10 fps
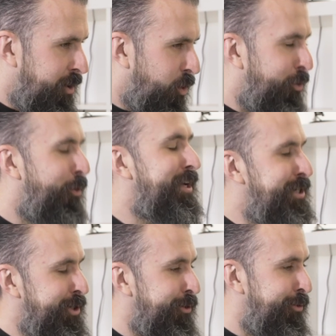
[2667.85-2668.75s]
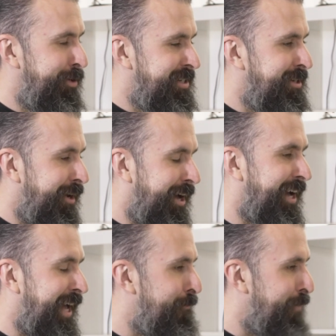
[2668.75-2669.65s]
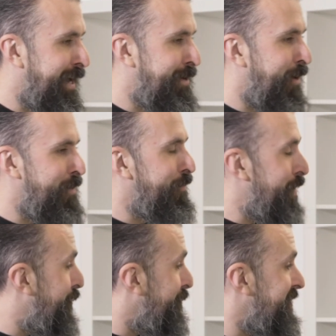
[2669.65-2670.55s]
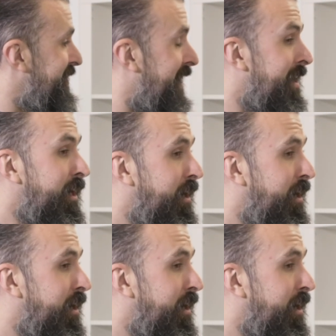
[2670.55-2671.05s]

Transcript: or not issue, it's not like a campaign of mine, but people often say,